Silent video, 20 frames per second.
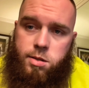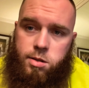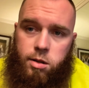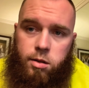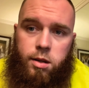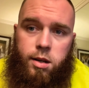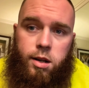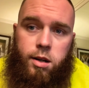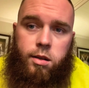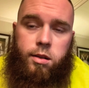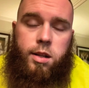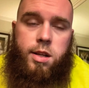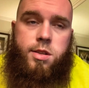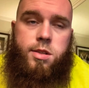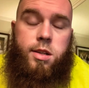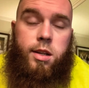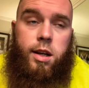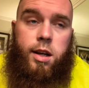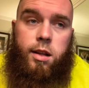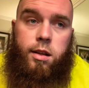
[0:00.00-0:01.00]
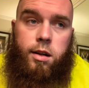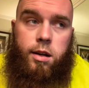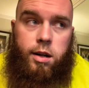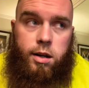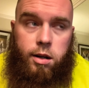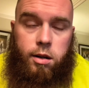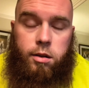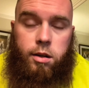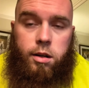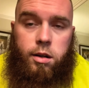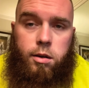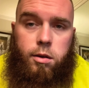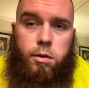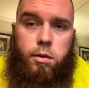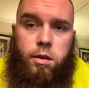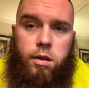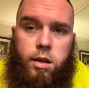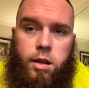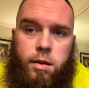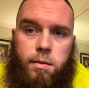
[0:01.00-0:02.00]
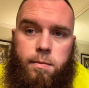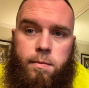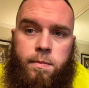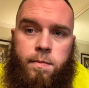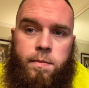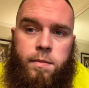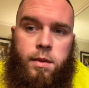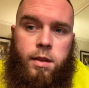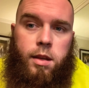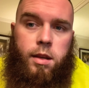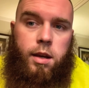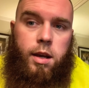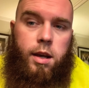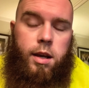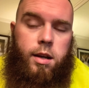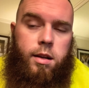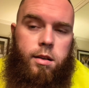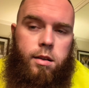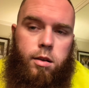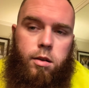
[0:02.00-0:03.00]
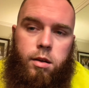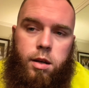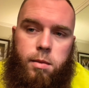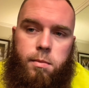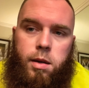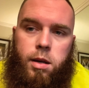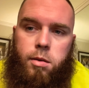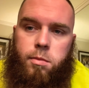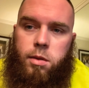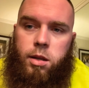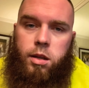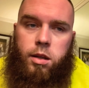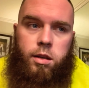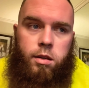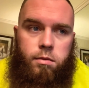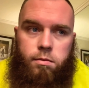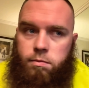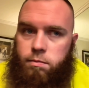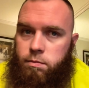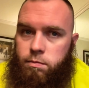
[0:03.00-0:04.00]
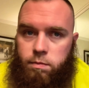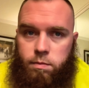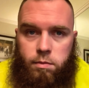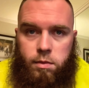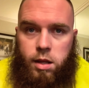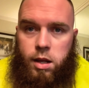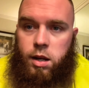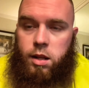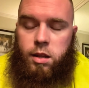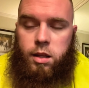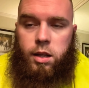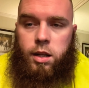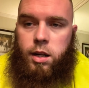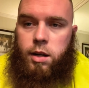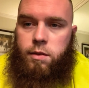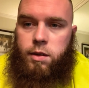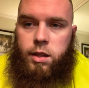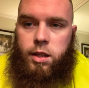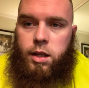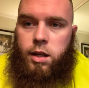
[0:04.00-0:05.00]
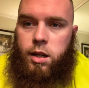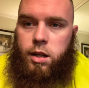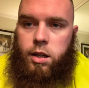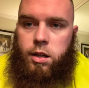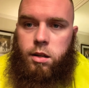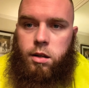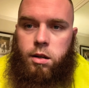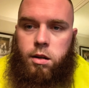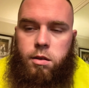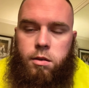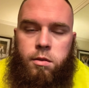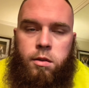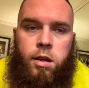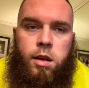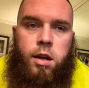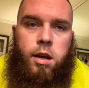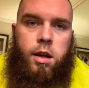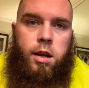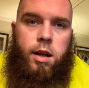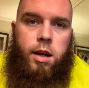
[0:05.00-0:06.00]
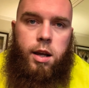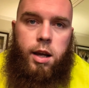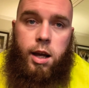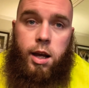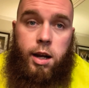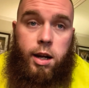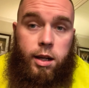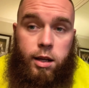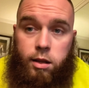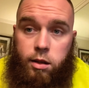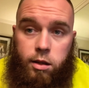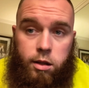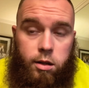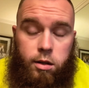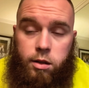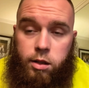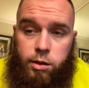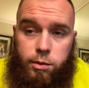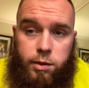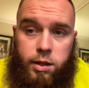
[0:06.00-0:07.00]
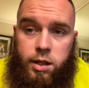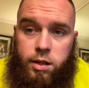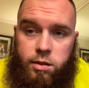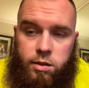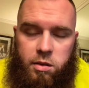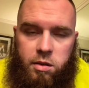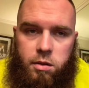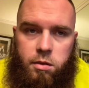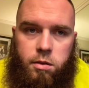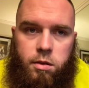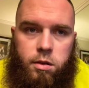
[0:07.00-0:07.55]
I'll get a list together, and I'll get a hold of them, and they'll email me anything and everything I need to know, and I can literally read it to you,